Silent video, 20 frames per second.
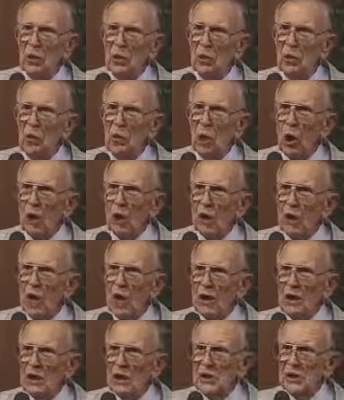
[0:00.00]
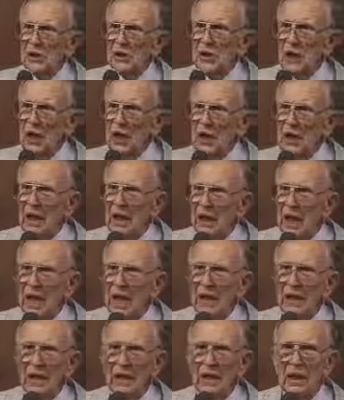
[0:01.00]
you ought not to say
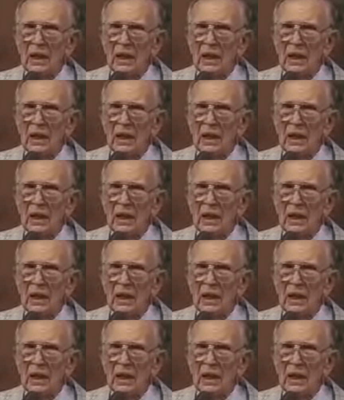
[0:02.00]
that.